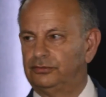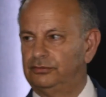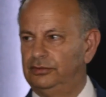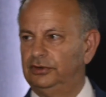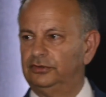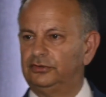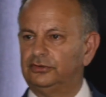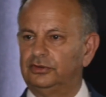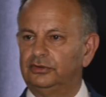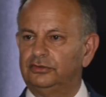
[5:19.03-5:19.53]
For
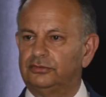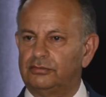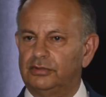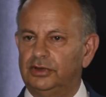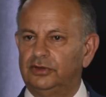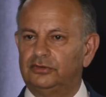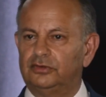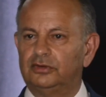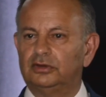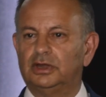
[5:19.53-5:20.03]
instance,
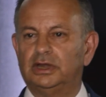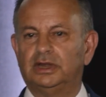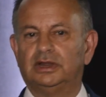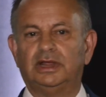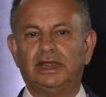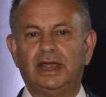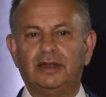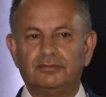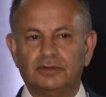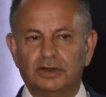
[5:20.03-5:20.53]
recently
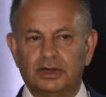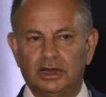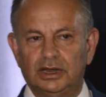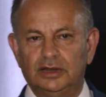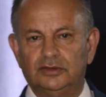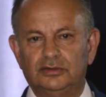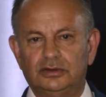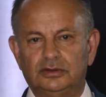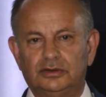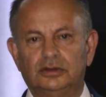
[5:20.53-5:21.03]
they
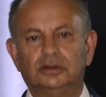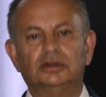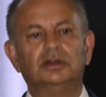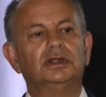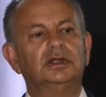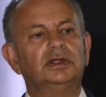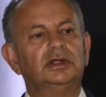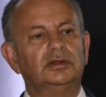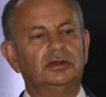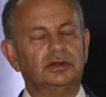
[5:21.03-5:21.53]
advocated
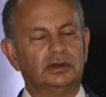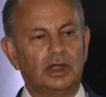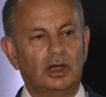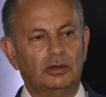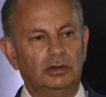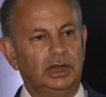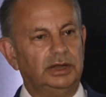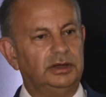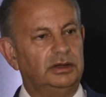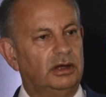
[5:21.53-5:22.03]
that the
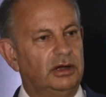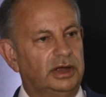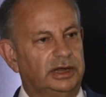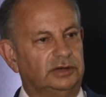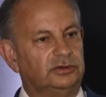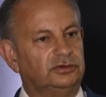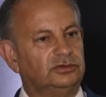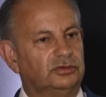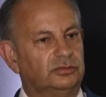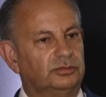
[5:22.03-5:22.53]
Golan
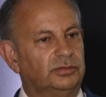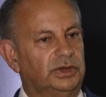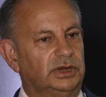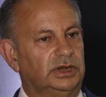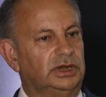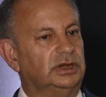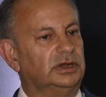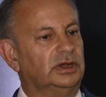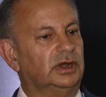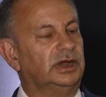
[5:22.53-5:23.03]
Heights should
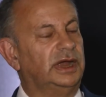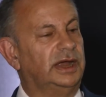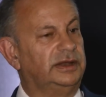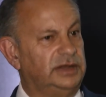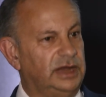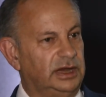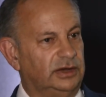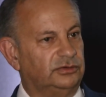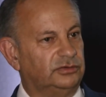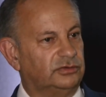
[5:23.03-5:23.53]
be uh,
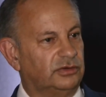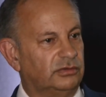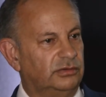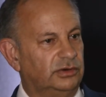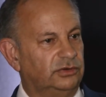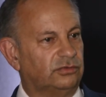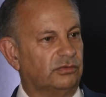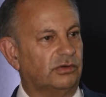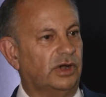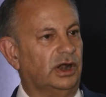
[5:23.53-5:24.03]
annexed to
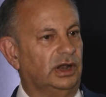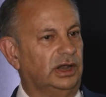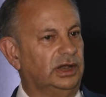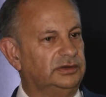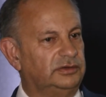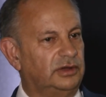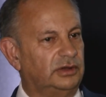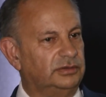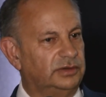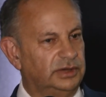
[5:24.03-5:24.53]
Israel.
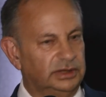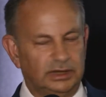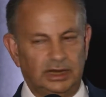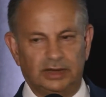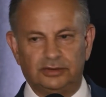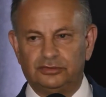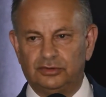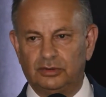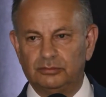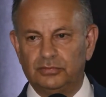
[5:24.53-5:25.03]
I don't think
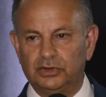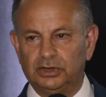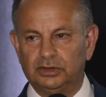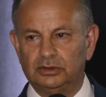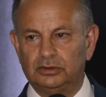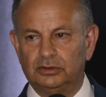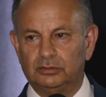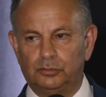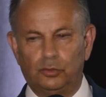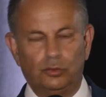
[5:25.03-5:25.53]
that's something
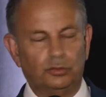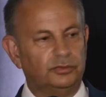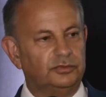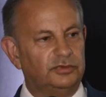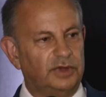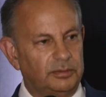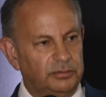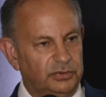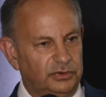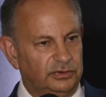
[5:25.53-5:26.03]
that the Board of
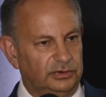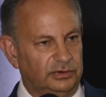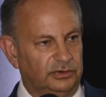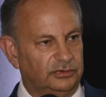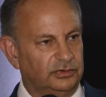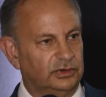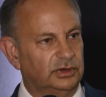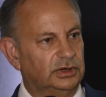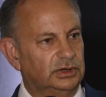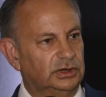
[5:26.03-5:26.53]

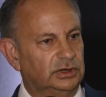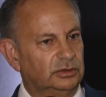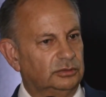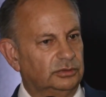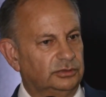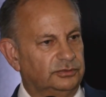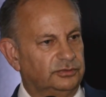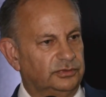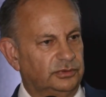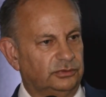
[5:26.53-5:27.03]
Deputies
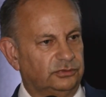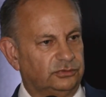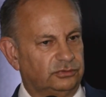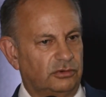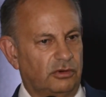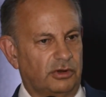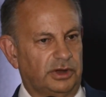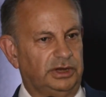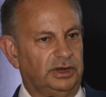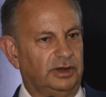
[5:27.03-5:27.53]
would feel
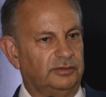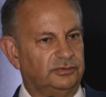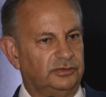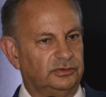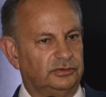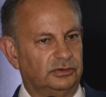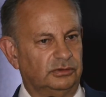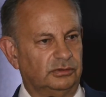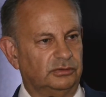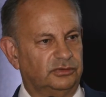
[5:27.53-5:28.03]
strong enough
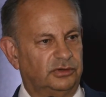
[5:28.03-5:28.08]
to do.